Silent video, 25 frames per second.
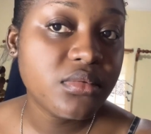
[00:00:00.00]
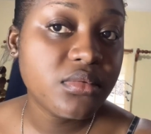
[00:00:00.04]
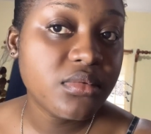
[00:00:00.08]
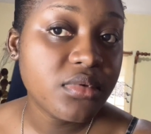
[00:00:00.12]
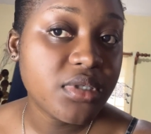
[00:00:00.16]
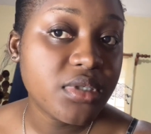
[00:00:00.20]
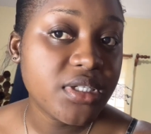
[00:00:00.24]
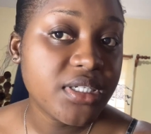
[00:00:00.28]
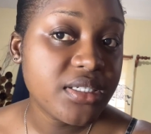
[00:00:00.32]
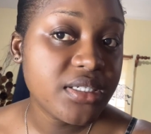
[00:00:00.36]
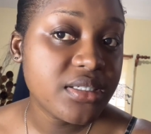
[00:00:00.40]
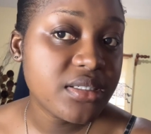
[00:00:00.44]

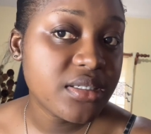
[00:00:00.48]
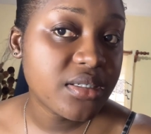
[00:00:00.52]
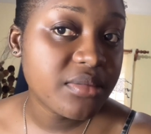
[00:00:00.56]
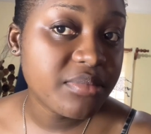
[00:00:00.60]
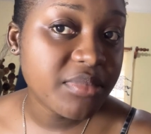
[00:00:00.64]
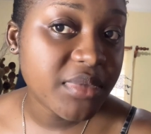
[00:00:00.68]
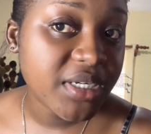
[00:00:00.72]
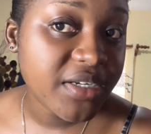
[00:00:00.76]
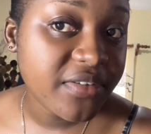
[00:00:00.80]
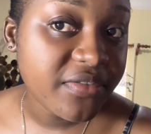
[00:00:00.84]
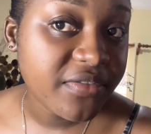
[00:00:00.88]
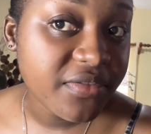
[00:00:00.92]
what is on
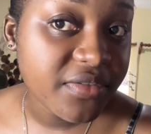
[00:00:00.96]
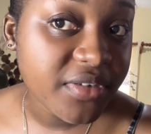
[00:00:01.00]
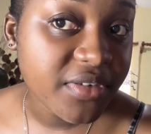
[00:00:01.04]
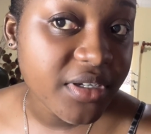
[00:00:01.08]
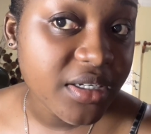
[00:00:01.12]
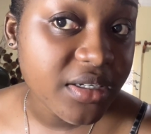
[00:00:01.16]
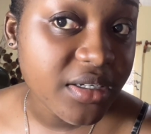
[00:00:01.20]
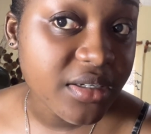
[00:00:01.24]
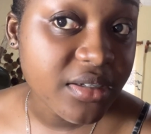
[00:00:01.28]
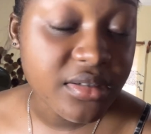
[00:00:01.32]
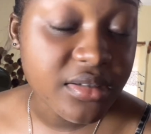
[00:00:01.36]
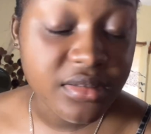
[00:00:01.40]
my
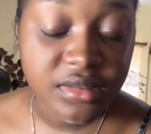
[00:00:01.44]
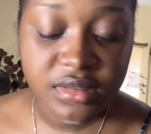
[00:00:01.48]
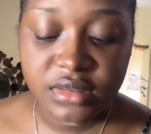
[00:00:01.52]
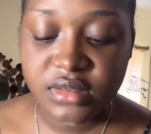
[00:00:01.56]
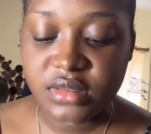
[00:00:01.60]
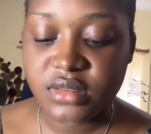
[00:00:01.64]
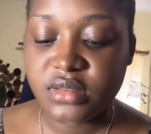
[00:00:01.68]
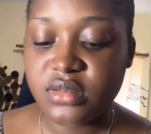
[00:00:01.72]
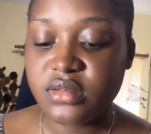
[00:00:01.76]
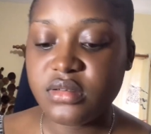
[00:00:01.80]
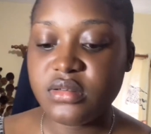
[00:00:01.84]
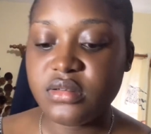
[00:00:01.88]
face?
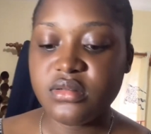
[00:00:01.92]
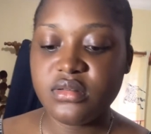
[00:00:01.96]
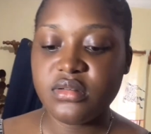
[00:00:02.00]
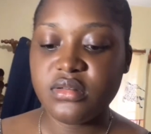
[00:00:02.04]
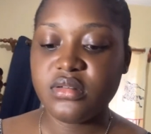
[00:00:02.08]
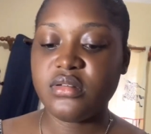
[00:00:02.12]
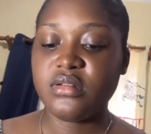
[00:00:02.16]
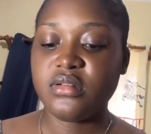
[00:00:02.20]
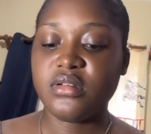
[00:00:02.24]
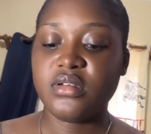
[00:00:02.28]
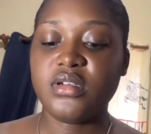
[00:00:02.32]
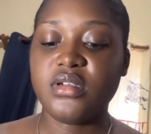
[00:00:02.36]

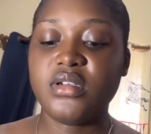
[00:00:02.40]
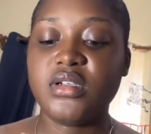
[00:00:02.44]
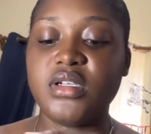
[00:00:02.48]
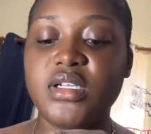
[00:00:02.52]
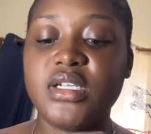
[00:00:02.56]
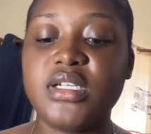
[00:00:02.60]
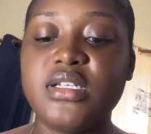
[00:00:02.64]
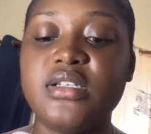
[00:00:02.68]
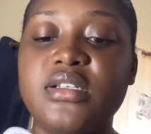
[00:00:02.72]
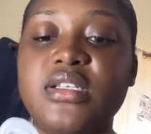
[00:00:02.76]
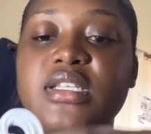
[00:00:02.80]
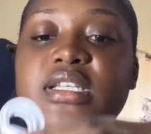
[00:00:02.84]

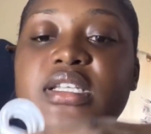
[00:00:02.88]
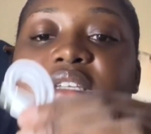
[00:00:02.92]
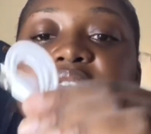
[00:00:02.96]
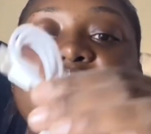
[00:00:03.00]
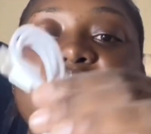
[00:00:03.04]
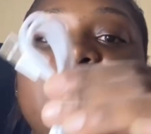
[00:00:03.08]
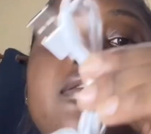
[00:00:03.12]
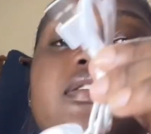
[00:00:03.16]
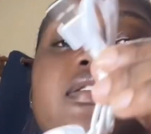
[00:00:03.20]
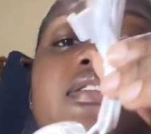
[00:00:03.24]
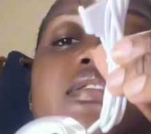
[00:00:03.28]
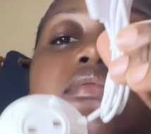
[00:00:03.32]
And
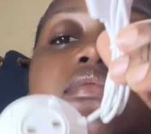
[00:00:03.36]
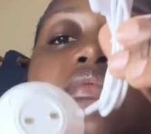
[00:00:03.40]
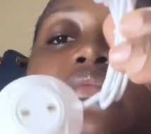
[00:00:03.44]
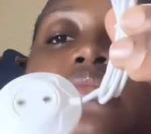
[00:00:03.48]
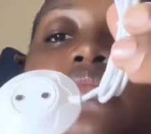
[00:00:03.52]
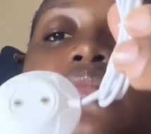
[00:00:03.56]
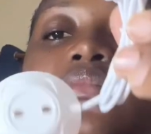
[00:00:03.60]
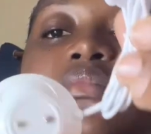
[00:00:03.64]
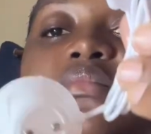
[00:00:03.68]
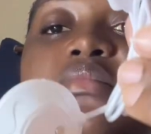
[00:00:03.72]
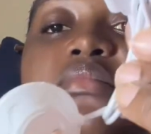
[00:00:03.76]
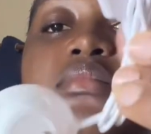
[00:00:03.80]
then
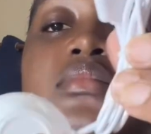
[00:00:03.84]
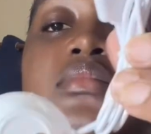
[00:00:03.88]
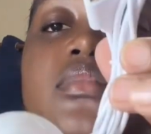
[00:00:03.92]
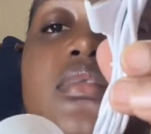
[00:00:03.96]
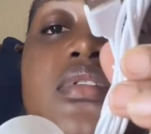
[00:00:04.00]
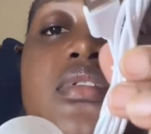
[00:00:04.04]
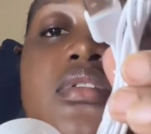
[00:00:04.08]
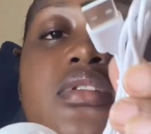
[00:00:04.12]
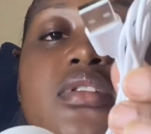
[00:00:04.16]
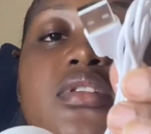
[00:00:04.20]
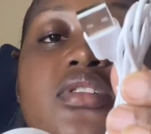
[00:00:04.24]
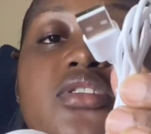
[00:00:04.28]

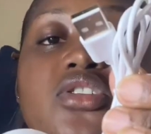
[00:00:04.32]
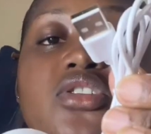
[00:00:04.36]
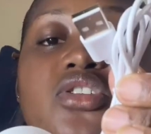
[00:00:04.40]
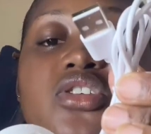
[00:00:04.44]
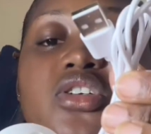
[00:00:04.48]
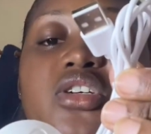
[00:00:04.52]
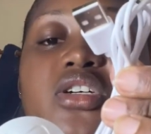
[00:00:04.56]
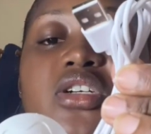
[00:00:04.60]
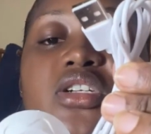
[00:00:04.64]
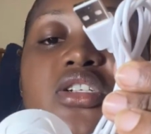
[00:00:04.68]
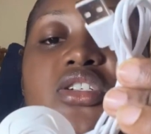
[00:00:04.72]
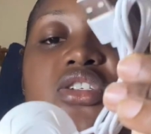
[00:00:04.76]
the
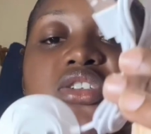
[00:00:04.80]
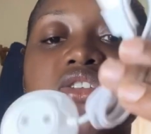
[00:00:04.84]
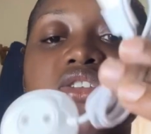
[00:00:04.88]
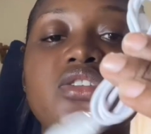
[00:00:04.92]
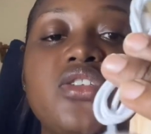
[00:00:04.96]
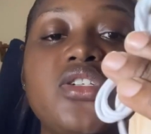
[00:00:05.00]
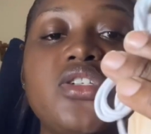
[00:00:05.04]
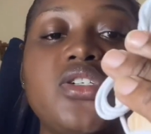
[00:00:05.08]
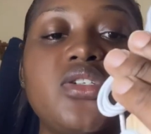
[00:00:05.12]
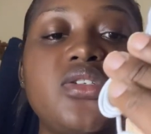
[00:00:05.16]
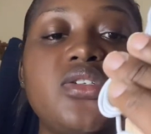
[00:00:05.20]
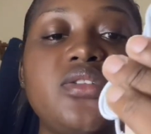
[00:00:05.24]

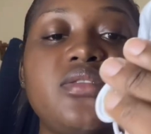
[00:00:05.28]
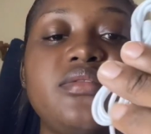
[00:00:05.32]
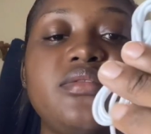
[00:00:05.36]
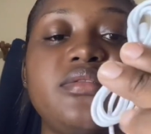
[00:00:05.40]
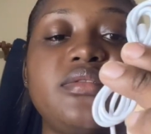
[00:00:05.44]
charger.